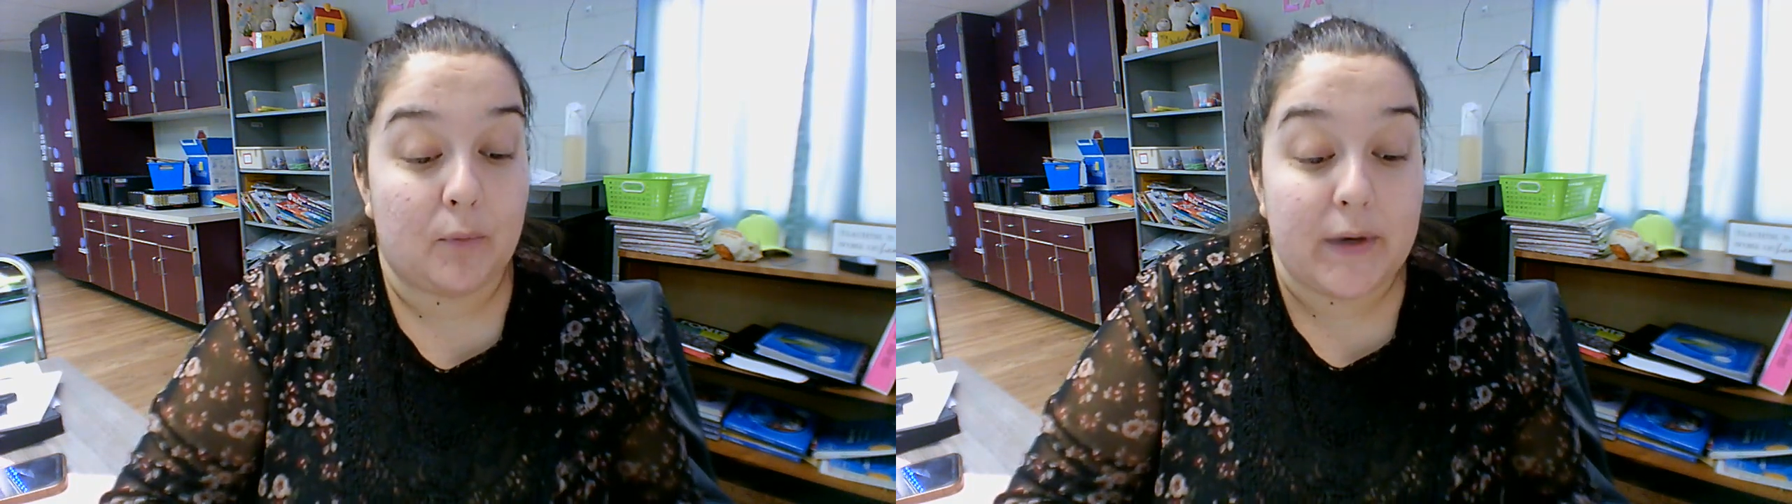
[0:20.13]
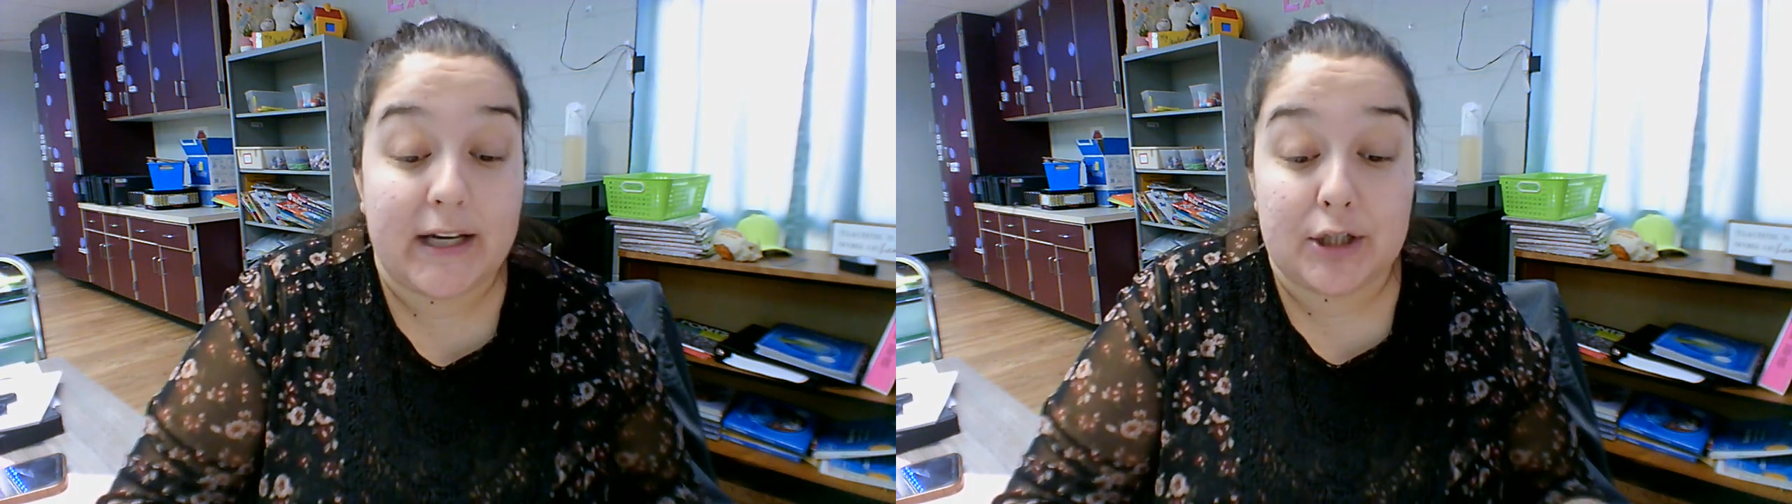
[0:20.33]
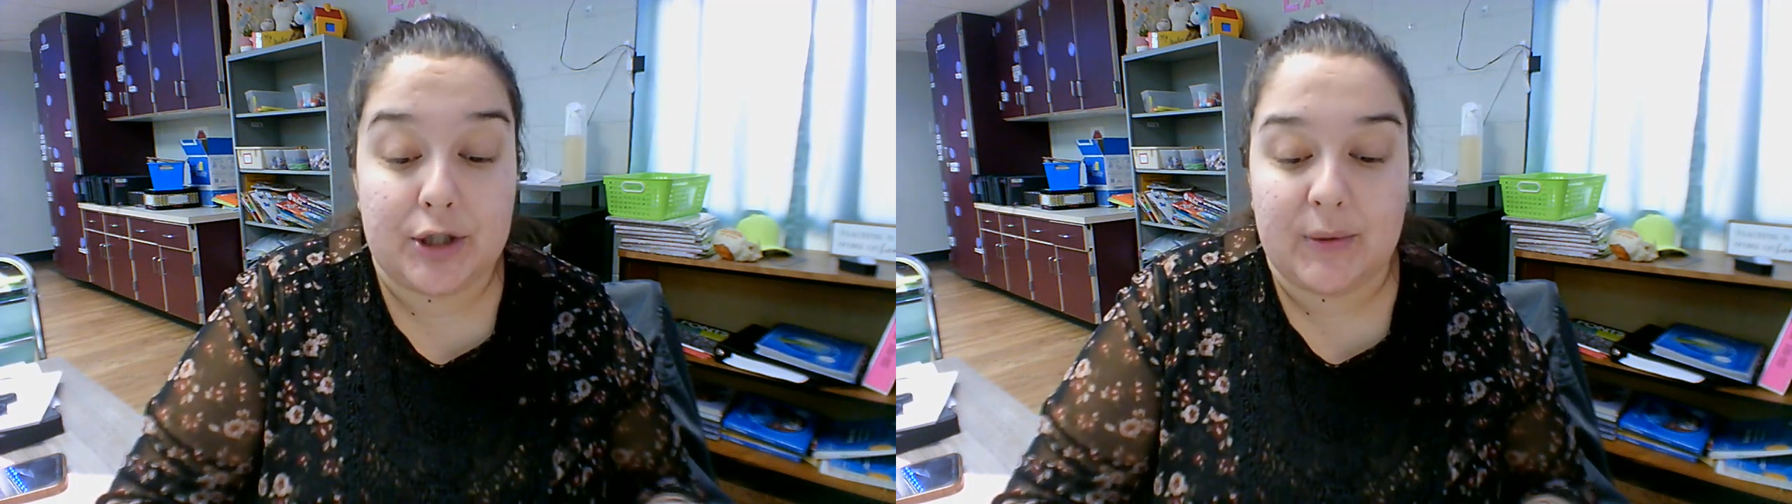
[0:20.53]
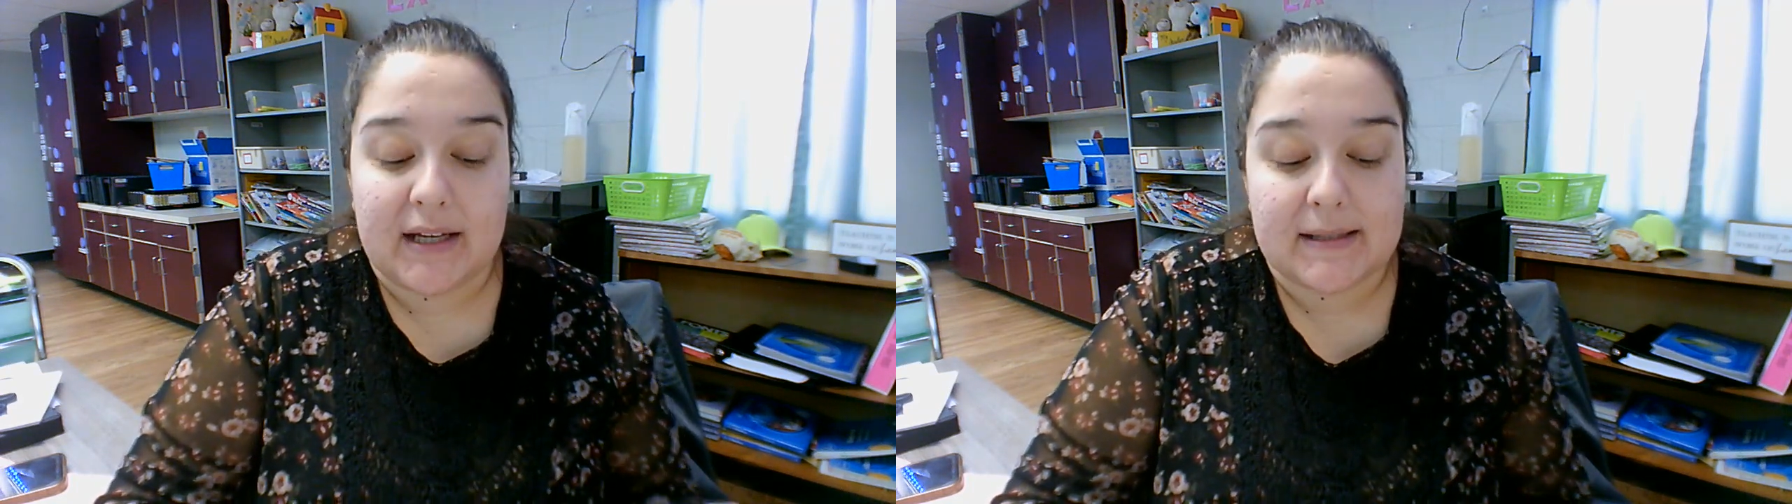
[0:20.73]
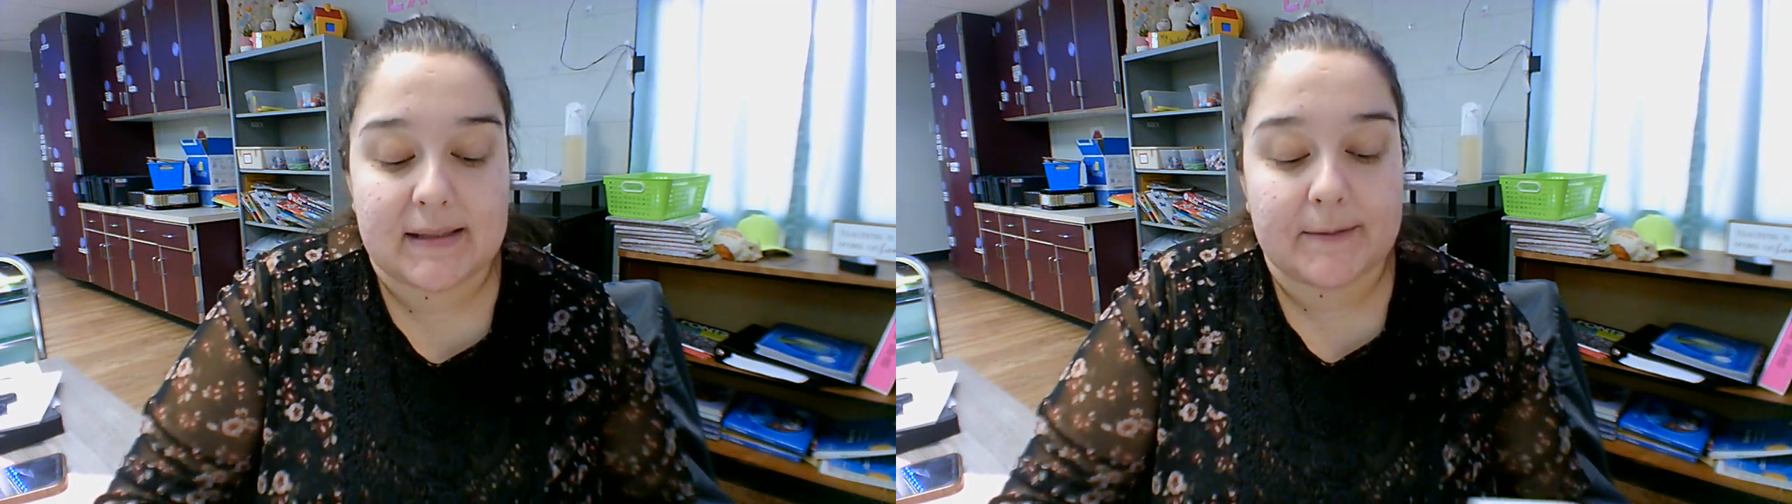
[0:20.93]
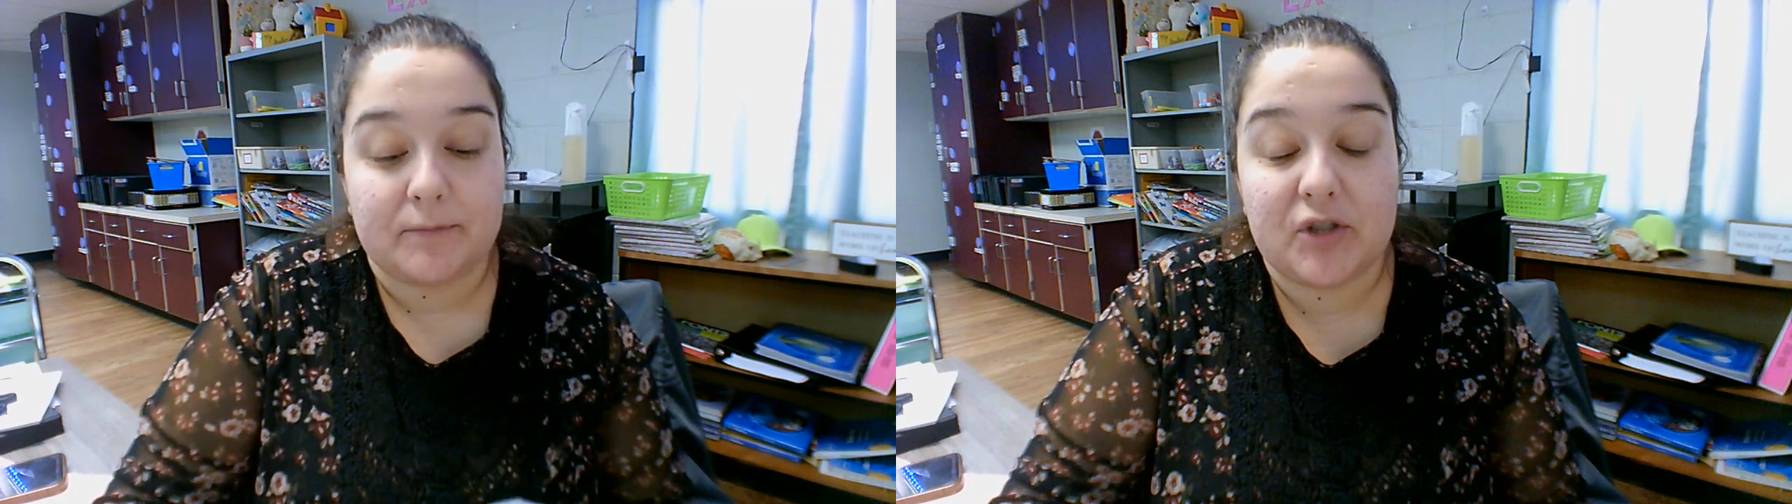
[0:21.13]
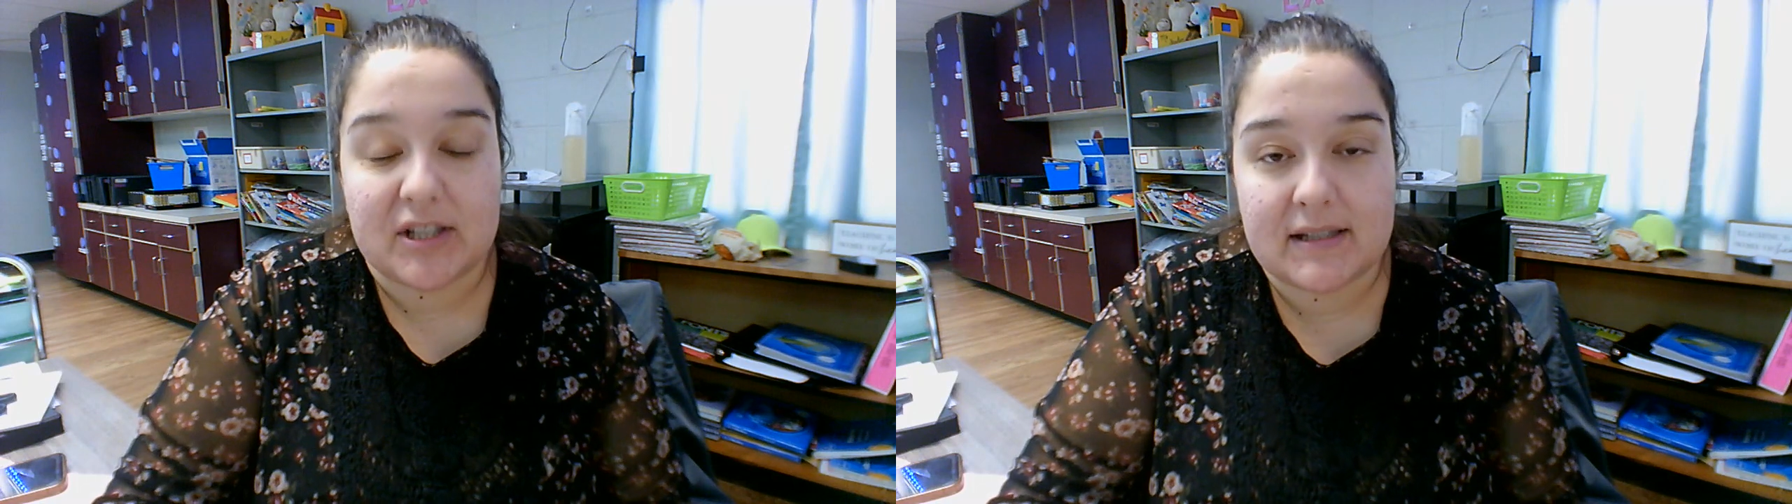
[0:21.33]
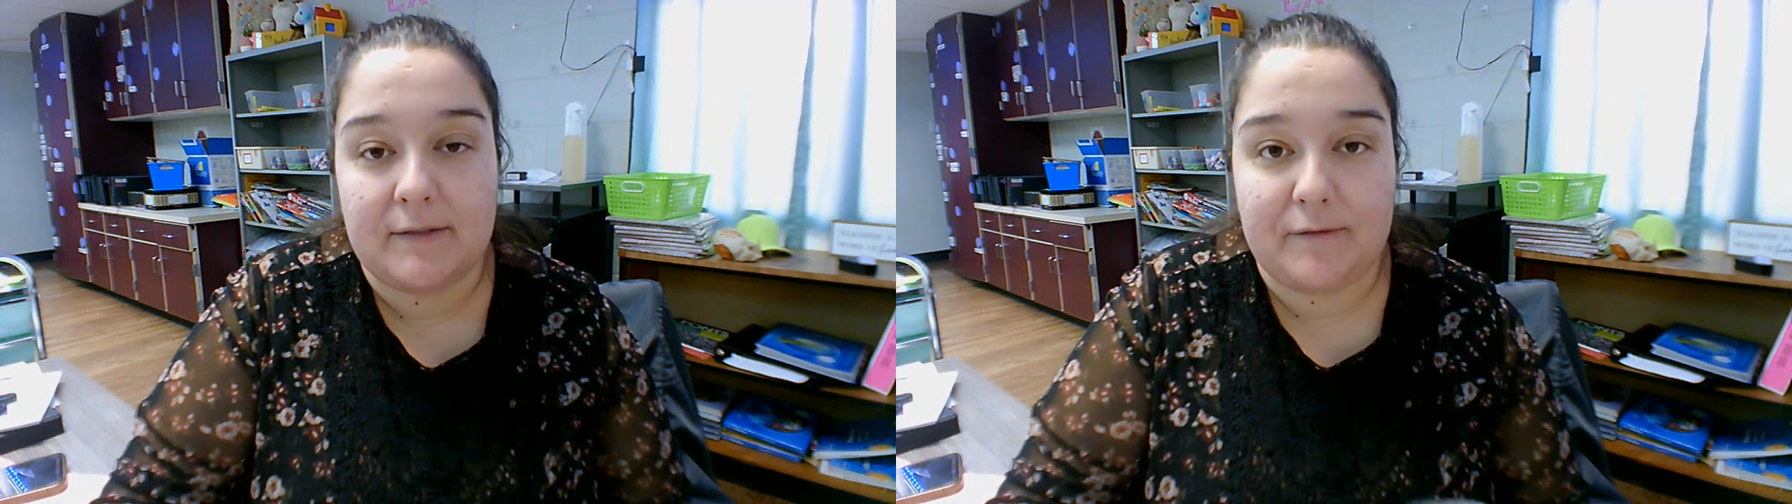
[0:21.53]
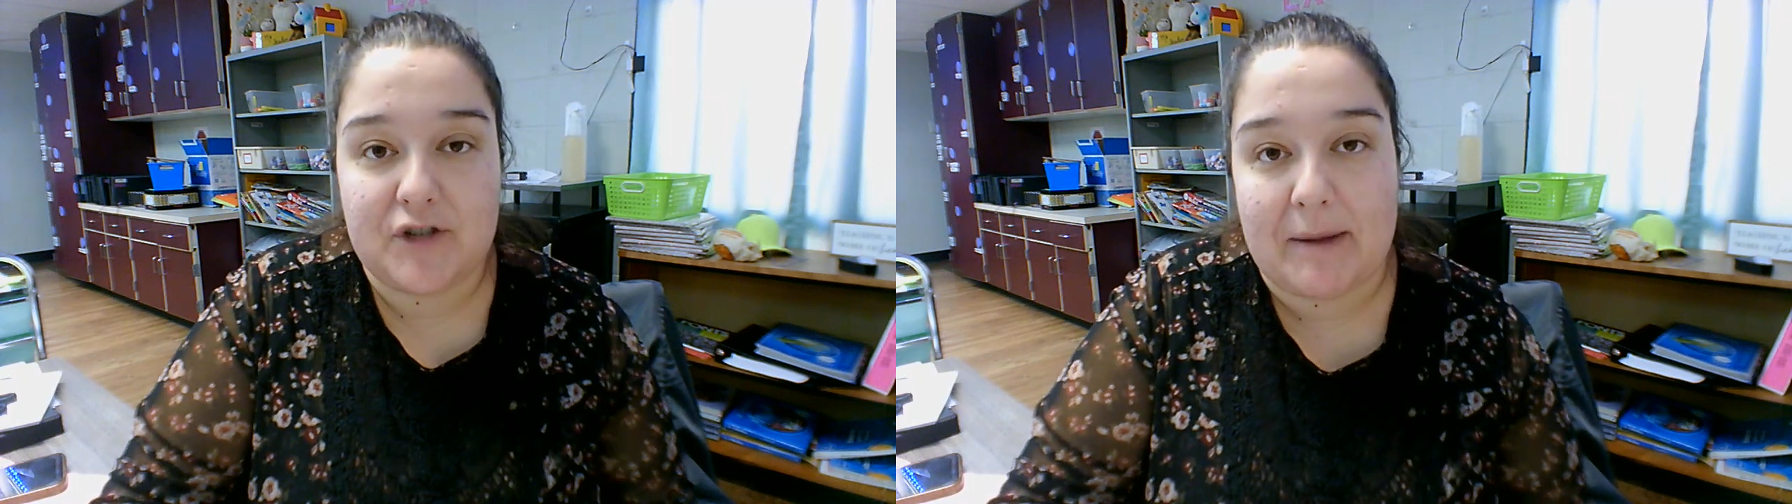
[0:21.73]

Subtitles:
read it to us, just the